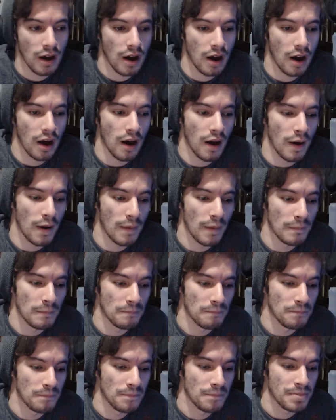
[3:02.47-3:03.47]

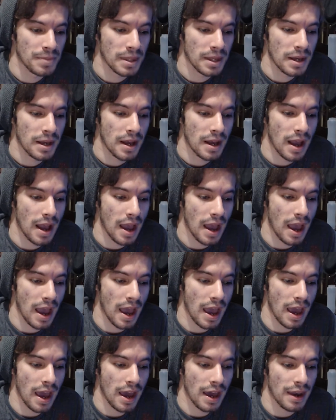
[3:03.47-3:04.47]
Um,
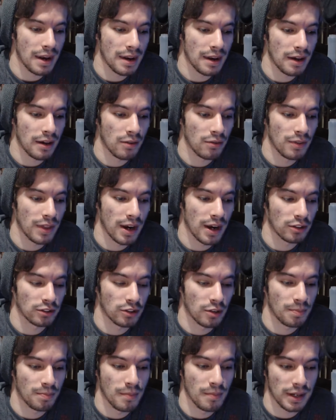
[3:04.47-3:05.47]
and then I'll
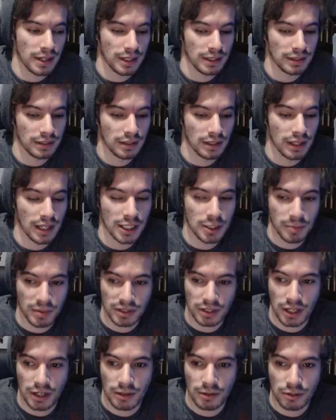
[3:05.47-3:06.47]
start making the Let's
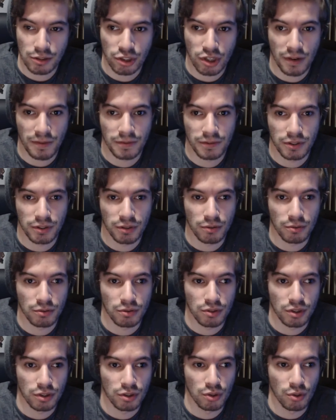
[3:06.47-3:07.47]
Plays. Gotta shift to
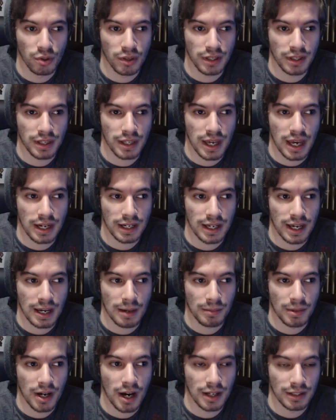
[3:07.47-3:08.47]
just doing the end
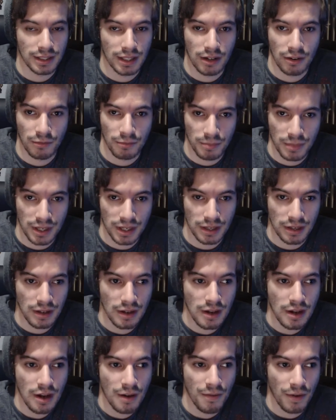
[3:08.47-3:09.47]
game content of me
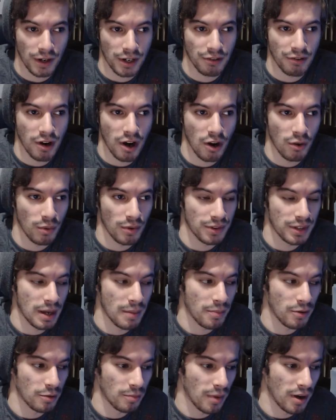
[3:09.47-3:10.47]
fucking around with
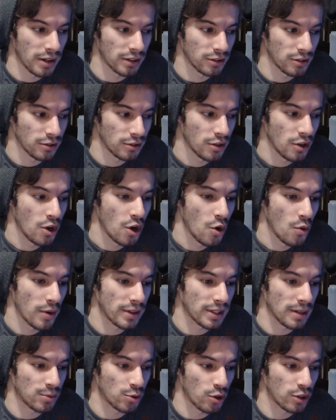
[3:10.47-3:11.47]
tempered monsters,
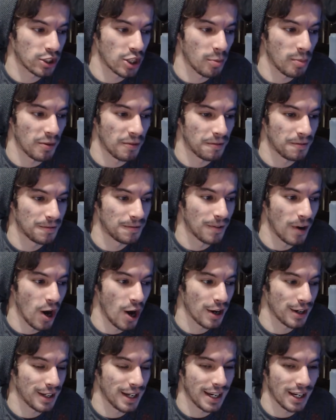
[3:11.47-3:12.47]
which I'm sure it's gonna be
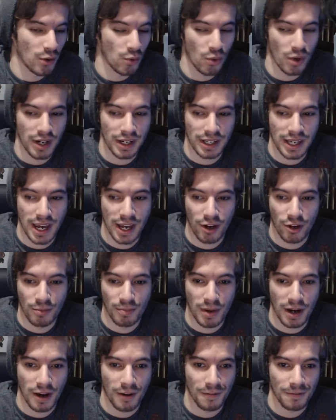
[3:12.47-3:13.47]
fun getting one K
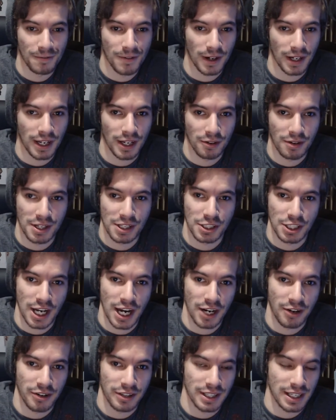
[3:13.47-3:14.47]
O'd by a fucking great
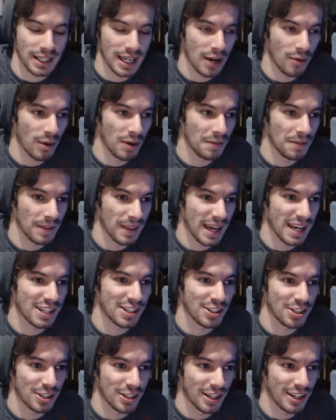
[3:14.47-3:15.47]
Jagras. I can't wait for that
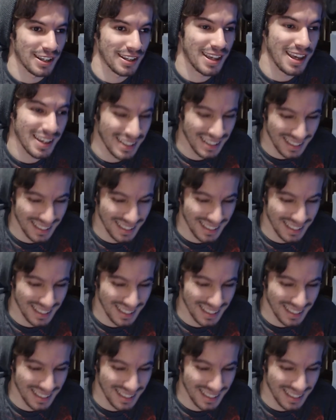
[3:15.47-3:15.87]
shit.